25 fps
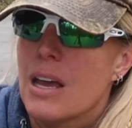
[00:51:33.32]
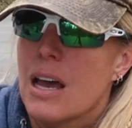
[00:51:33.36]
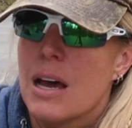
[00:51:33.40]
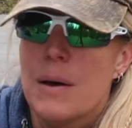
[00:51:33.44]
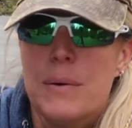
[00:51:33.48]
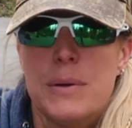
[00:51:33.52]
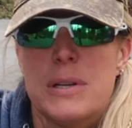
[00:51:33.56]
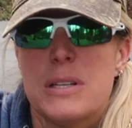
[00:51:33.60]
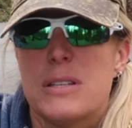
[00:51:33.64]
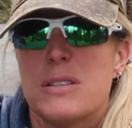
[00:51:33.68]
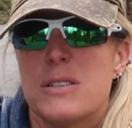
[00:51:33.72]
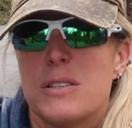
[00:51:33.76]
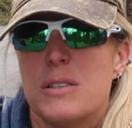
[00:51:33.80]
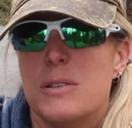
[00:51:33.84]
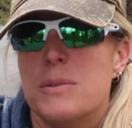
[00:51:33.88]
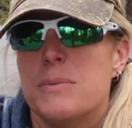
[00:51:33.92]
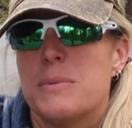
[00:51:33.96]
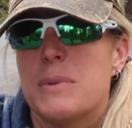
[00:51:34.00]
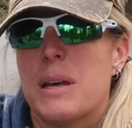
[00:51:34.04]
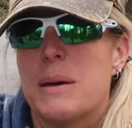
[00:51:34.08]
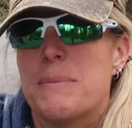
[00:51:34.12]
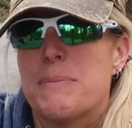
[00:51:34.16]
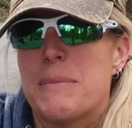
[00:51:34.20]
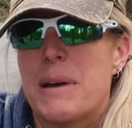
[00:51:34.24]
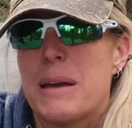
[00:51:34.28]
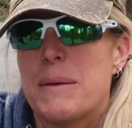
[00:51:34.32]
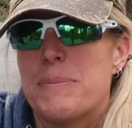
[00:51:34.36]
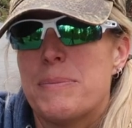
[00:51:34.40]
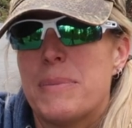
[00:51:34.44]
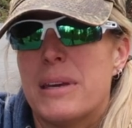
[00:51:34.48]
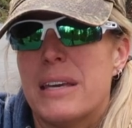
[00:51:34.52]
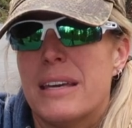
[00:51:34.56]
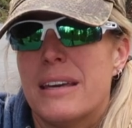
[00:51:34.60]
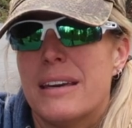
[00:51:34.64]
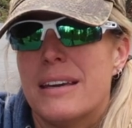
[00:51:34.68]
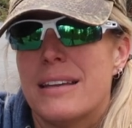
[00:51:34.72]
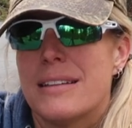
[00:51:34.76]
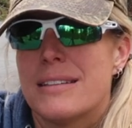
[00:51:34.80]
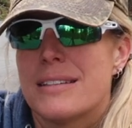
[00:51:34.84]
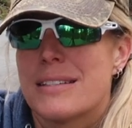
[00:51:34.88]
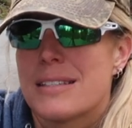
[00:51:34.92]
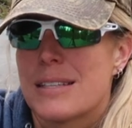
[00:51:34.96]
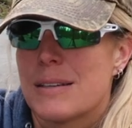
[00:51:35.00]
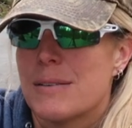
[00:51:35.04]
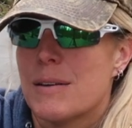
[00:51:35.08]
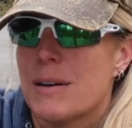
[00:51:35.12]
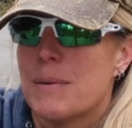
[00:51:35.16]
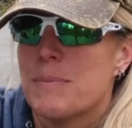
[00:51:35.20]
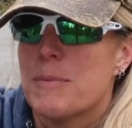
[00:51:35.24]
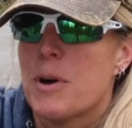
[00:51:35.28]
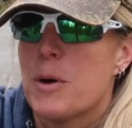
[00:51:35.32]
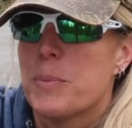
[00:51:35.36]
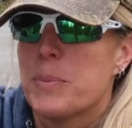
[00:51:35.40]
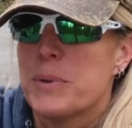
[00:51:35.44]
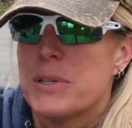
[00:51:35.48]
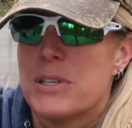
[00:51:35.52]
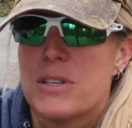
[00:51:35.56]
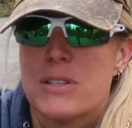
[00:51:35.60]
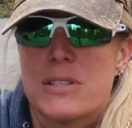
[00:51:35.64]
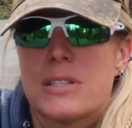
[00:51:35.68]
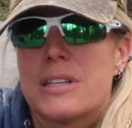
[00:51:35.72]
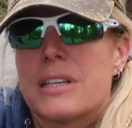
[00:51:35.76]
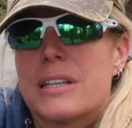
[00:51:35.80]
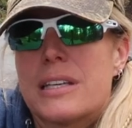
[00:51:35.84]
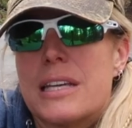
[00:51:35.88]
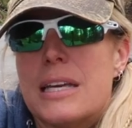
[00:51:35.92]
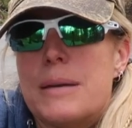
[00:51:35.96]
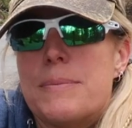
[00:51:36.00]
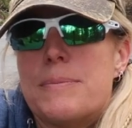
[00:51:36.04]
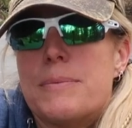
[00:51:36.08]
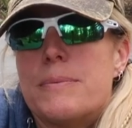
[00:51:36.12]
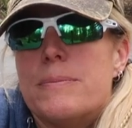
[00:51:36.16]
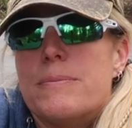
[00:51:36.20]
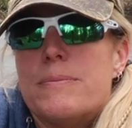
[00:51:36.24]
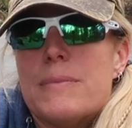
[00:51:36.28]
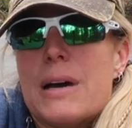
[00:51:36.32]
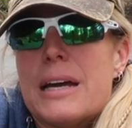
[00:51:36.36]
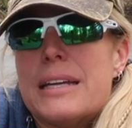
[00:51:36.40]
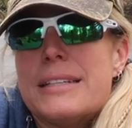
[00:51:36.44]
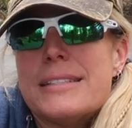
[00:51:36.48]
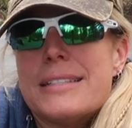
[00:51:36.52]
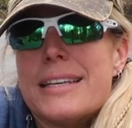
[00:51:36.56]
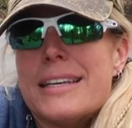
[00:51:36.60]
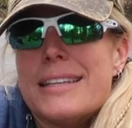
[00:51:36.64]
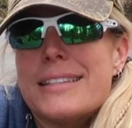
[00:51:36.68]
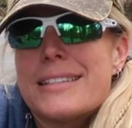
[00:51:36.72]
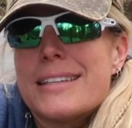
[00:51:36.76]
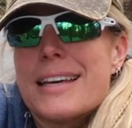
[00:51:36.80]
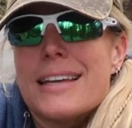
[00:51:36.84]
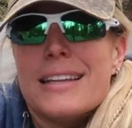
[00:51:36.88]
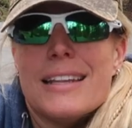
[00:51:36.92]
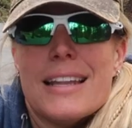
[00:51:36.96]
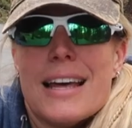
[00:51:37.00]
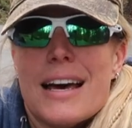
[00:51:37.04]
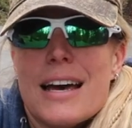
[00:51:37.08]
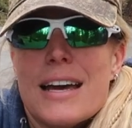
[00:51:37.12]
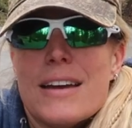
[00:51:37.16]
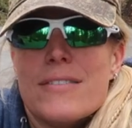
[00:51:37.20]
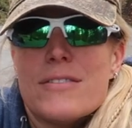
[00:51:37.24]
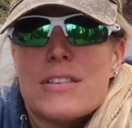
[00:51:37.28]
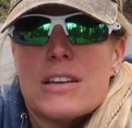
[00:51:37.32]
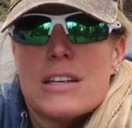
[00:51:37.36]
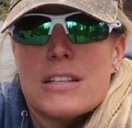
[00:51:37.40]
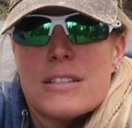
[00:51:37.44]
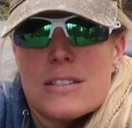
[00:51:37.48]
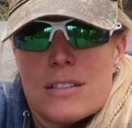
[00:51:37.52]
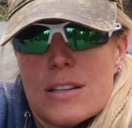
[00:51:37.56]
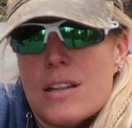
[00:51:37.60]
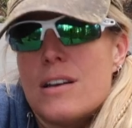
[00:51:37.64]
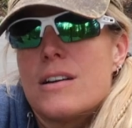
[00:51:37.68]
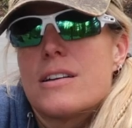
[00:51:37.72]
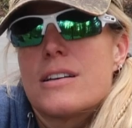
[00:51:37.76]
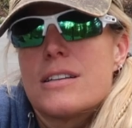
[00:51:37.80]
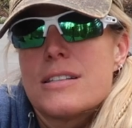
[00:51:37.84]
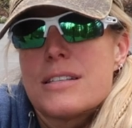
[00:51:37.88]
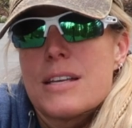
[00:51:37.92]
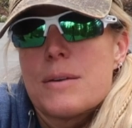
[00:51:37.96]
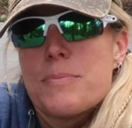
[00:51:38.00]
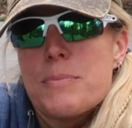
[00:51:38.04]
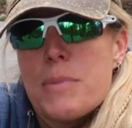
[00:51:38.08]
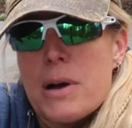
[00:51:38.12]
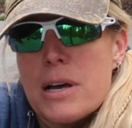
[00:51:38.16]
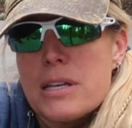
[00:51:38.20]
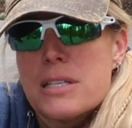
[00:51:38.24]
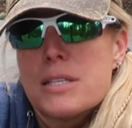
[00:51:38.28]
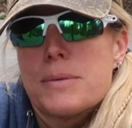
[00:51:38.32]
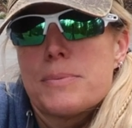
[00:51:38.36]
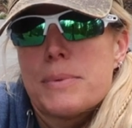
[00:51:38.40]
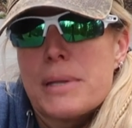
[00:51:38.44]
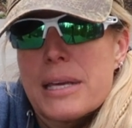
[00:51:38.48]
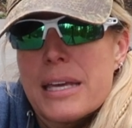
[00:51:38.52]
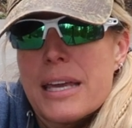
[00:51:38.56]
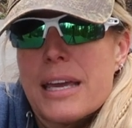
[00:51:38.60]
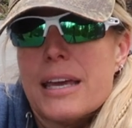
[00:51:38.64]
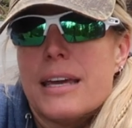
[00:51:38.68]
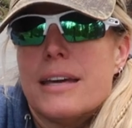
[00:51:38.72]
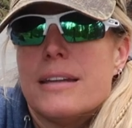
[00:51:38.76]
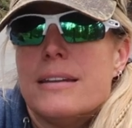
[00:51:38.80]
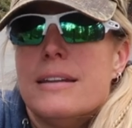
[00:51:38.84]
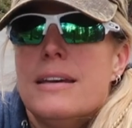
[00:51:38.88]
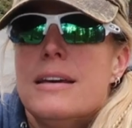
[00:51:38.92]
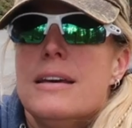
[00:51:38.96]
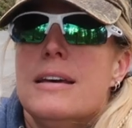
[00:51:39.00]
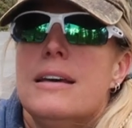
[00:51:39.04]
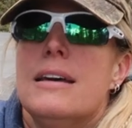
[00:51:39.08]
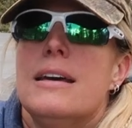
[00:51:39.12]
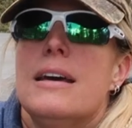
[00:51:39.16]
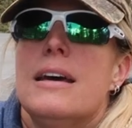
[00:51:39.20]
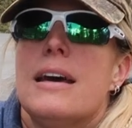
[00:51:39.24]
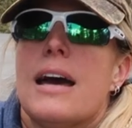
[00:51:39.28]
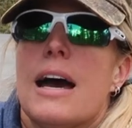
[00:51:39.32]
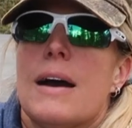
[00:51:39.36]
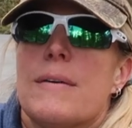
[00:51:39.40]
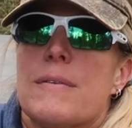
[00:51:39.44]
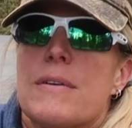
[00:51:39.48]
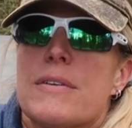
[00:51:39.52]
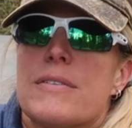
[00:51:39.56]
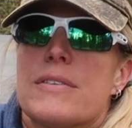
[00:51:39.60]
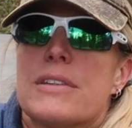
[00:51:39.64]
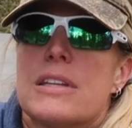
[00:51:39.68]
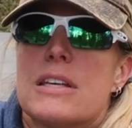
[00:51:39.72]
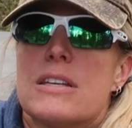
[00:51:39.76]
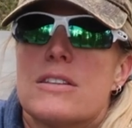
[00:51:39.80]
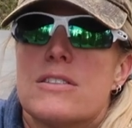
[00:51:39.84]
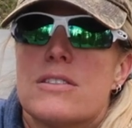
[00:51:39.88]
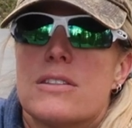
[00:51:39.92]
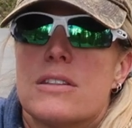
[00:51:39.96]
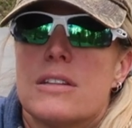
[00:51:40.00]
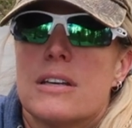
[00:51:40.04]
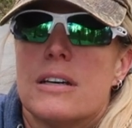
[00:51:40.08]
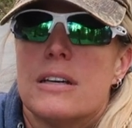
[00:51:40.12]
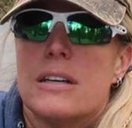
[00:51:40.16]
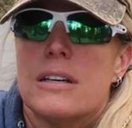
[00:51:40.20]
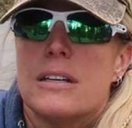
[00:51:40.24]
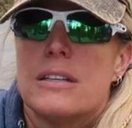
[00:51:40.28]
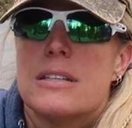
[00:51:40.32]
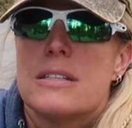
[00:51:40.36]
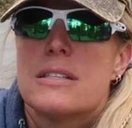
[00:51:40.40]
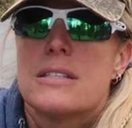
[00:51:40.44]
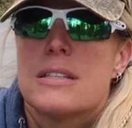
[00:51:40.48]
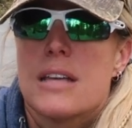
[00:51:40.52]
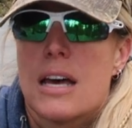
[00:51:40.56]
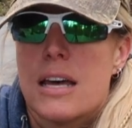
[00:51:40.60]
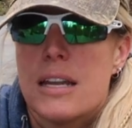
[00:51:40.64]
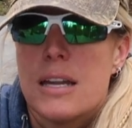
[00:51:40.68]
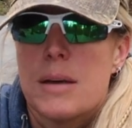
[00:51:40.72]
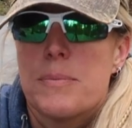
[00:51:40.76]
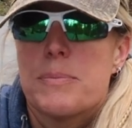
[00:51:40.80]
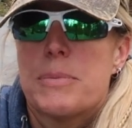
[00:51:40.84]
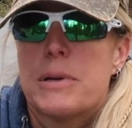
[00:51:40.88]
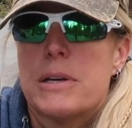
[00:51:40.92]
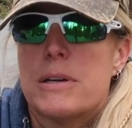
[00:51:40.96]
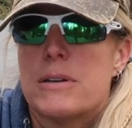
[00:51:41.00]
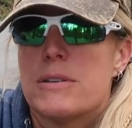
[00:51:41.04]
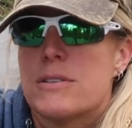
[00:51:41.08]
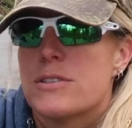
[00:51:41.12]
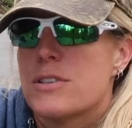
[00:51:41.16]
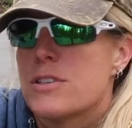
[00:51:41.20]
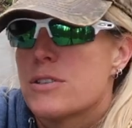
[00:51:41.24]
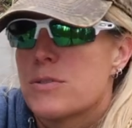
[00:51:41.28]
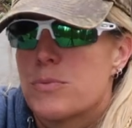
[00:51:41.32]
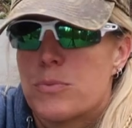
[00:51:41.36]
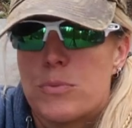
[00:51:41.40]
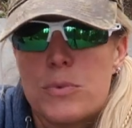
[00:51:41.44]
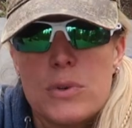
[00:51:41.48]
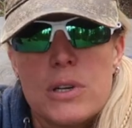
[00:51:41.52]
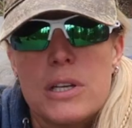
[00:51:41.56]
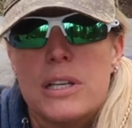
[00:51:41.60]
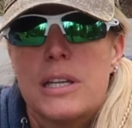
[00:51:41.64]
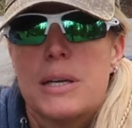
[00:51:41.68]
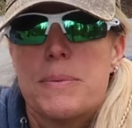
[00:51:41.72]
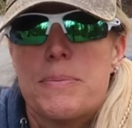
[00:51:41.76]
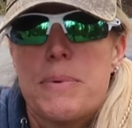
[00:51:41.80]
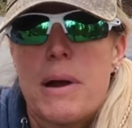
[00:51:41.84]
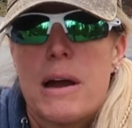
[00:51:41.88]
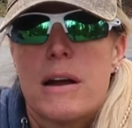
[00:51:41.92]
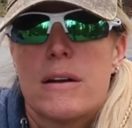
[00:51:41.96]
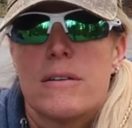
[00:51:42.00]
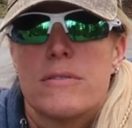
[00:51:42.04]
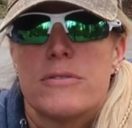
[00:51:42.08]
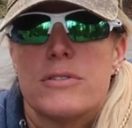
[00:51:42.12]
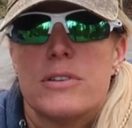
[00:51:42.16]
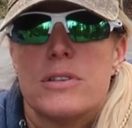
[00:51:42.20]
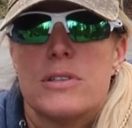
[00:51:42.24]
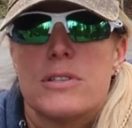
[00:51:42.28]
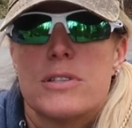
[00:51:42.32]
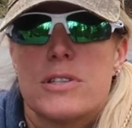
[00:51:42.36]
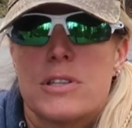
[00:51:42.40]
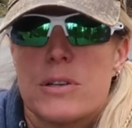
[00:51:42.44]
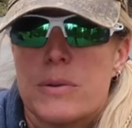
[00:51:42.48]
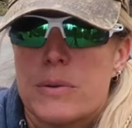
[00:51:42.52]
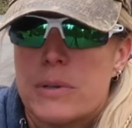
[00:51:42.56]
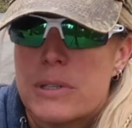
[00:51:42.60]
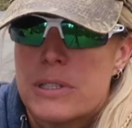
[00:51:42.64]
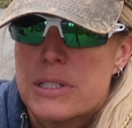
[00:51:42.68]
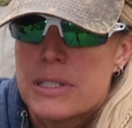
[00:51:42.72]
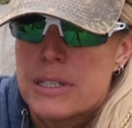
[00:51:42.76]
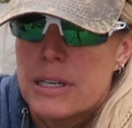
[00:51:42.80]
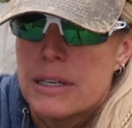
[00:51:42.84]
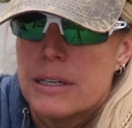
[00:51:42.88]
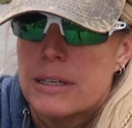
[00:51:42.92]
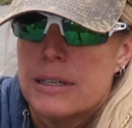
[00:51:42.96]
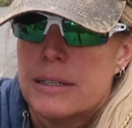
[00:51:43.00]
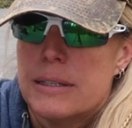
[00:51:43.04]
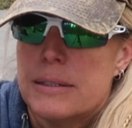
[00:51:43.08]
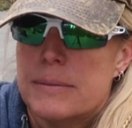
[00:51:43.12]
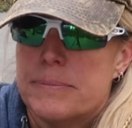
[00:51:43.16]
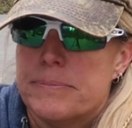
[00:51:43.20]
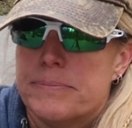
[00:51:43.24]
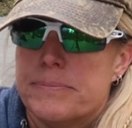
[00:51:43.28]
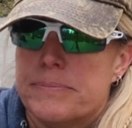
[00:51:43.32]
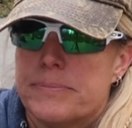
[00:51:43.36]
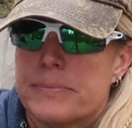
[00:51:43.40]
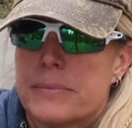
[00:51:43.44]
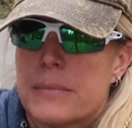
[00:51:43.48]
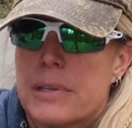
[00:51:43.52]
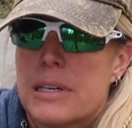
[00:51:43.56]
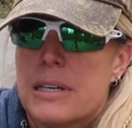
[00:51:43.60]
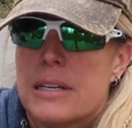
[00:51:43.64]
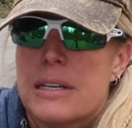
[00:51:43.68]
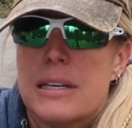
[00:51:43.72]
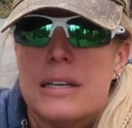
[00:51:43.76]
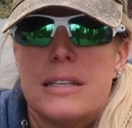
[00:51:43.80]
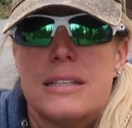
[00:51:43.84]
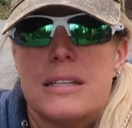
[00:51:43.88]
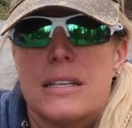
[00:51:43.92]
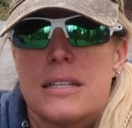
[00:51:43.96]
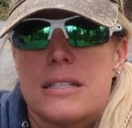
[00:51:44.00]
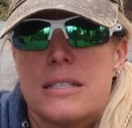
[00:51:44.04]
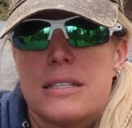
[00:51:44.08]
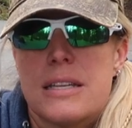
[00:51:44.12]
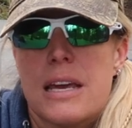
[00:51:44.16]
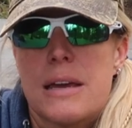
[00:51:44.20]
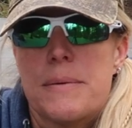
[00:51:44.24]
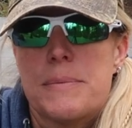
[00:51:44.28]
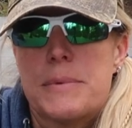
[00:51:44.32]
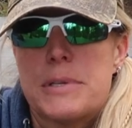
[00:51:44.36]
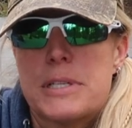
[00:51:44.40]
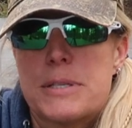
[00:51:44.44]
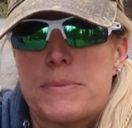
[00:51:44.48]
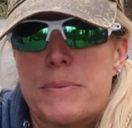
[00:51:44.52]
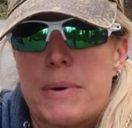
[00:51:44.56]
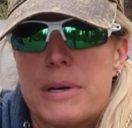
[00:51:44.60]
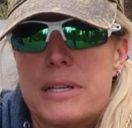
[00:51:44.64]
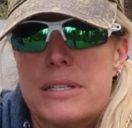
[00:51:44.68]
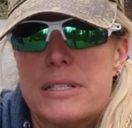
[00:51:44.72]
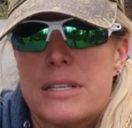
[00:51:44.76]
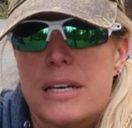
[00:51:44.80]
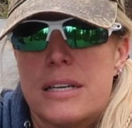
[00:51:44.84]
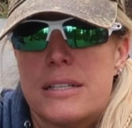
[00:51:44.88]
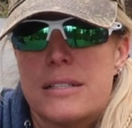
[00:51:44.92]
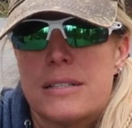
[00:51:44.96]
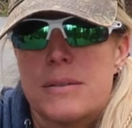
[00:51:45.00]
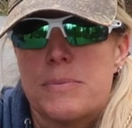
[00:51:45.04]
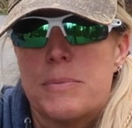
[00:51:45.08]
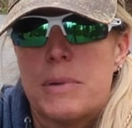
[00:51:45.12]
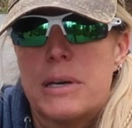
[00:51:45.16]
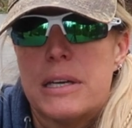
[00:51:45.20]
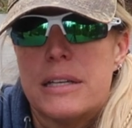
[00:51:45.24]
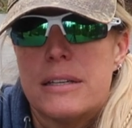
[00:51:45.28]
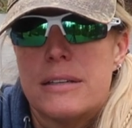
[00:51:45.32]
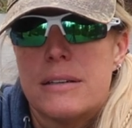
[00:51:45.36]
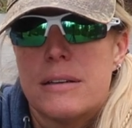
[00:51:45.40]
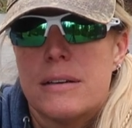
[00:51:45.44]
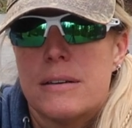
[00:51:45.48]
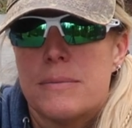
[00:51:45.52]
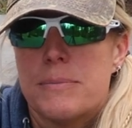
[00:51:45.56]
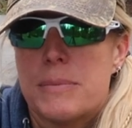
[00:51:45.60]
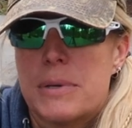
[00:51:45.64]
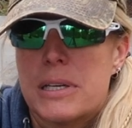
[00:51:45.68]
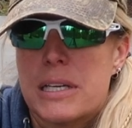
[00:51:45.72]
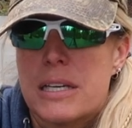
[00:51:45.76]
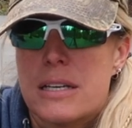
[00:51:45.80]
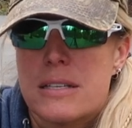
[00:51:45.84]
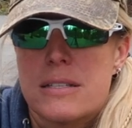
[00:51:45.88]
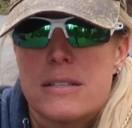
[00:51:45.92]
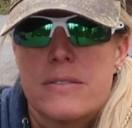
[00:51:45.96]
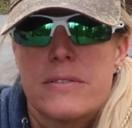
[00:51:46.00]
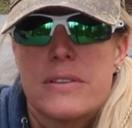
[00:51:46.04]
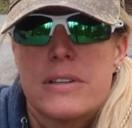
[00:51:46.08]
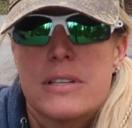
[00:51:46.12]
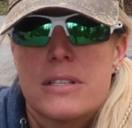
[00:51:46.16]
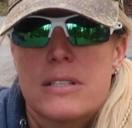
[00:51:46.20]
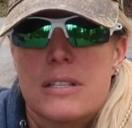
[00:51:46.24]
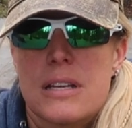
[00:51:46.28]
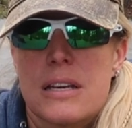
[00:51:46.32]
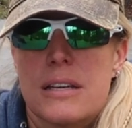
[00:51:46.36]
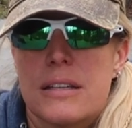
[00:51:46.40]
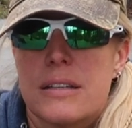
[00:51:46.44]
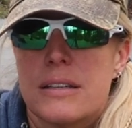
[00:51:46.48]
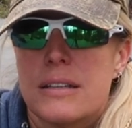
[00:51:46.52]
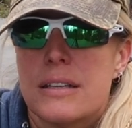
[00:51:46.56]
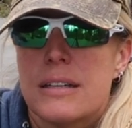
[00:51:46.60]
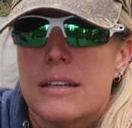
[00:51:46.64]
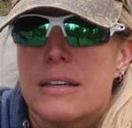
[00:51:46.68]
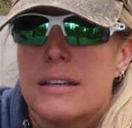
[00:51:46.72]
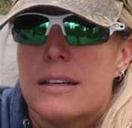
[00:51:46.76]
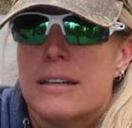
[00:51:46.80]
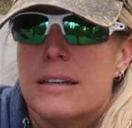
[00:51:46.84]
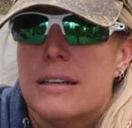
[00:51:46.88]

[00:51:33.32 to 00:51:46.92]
I would assume that might be it. So I'm hoping just to keep my tent alive as long as I possibly can. However, the sun up here is just really powerful, so it does damage my tent a bit because of the sun.